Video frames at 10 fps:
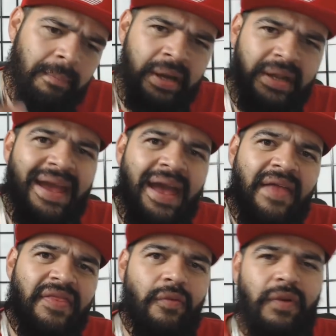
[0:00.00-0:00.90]
But
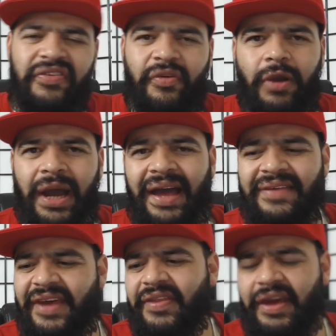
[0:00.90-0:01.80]
the reason
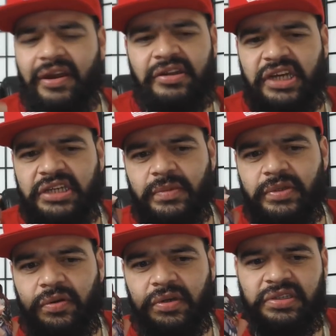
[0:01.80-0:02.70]
why I say the
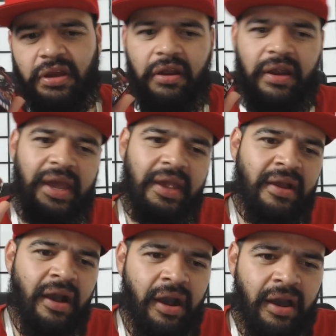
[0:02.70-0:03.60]
interchangeable doors are a
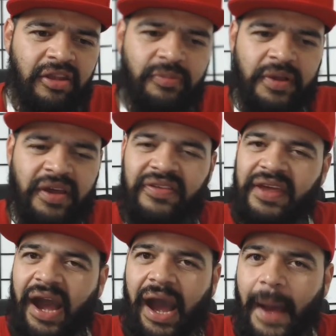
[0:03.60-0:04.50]
con is because
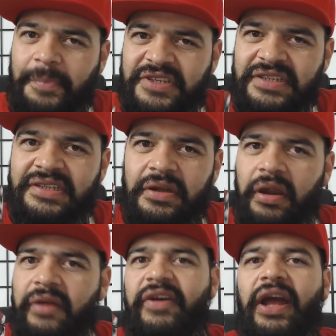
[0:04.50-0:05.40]
the options that are